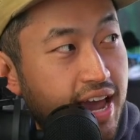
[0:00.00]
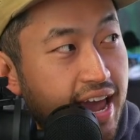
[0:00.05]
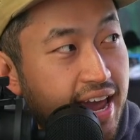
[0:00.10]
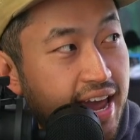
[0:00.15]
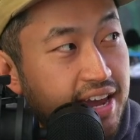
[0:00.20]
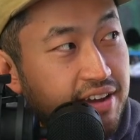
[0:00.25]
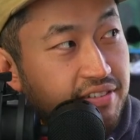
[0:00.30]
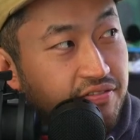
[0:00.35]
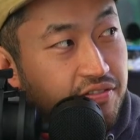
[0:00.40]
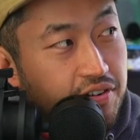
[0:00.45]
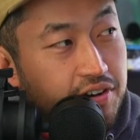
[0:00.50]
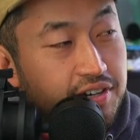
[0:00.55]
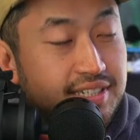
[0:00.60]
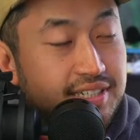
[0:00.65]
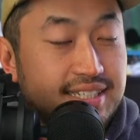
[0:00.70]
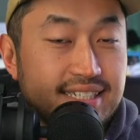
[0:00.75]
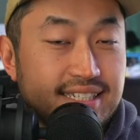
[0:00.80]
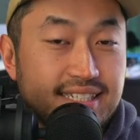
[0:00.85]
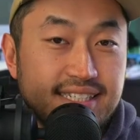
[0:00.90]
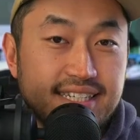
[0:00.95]
A,
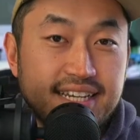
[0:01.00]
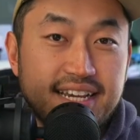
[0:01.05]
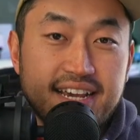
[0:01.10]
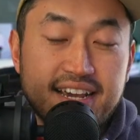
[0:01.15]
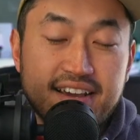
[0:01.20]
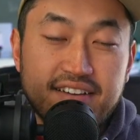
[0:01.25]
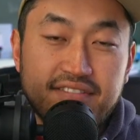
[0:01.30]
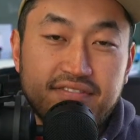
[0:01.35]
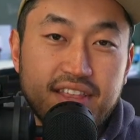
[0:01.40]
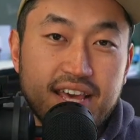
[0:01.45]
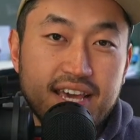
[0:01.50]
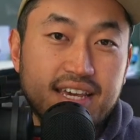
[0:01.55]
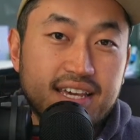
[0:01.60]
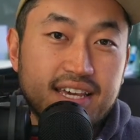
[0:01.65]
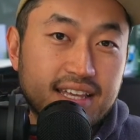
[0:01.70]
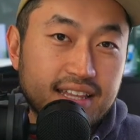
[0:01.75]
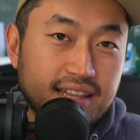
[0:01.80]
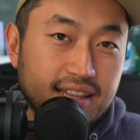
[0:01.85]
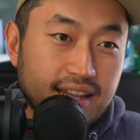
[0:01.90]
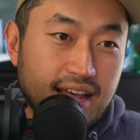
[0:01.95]
first to see if they
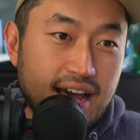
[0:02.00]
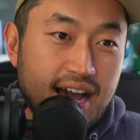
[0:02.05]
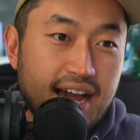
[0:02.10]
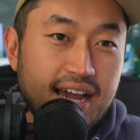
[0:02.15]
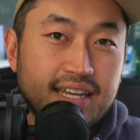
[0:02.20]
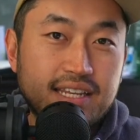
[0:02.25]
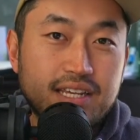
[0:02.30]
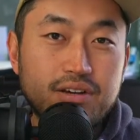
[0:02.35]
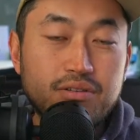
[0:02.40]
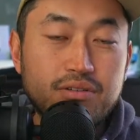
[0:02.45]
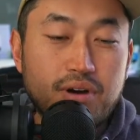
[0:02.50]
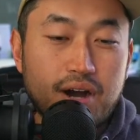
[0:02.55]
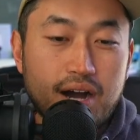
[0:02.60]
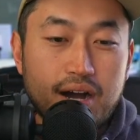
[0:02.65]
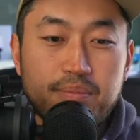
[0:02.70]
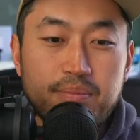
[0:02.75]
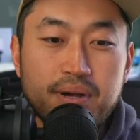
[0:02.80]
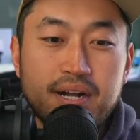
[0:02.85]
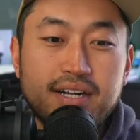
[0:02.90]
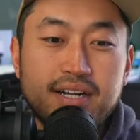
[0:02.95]
can line you
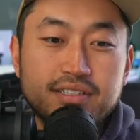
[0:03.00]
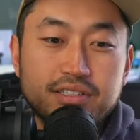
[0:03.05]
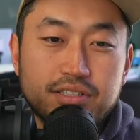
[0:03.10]
up